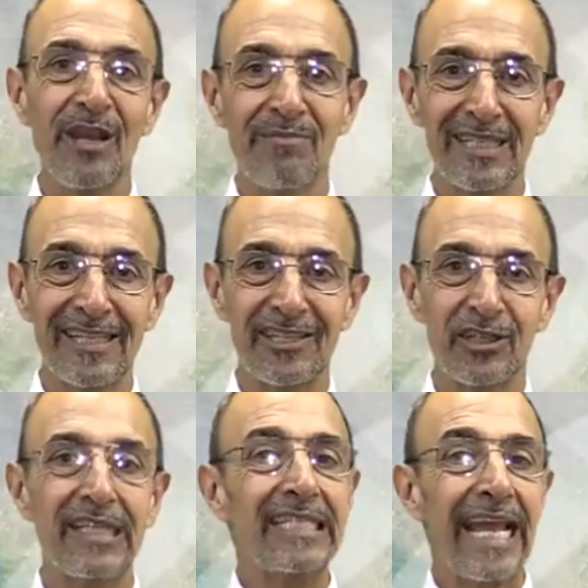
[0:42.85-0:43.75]

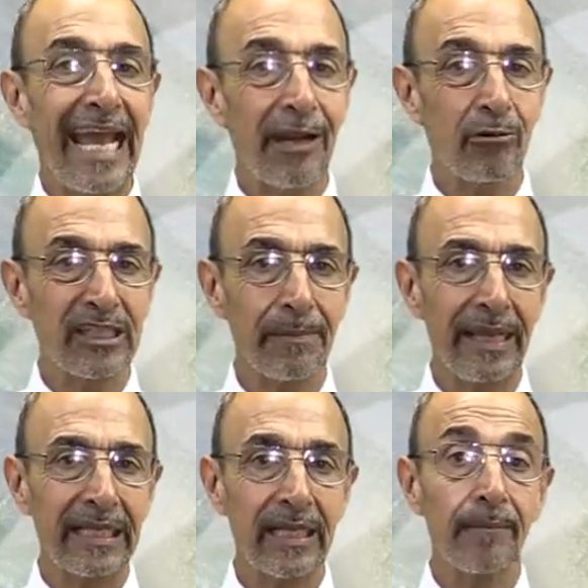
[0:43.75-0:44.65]
persistence, and
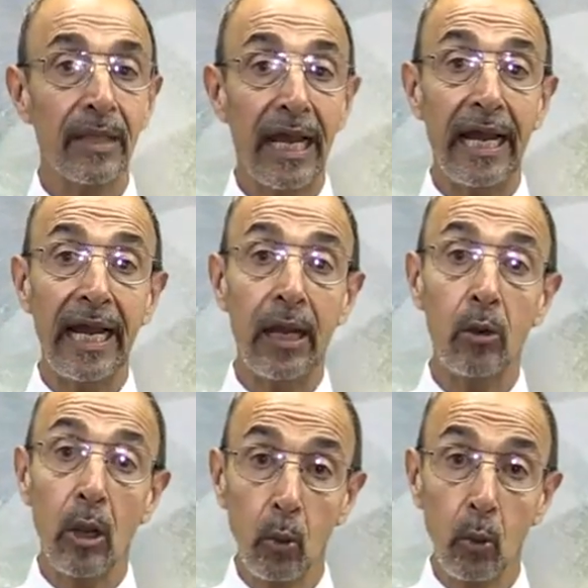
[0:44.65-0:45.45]
respect are how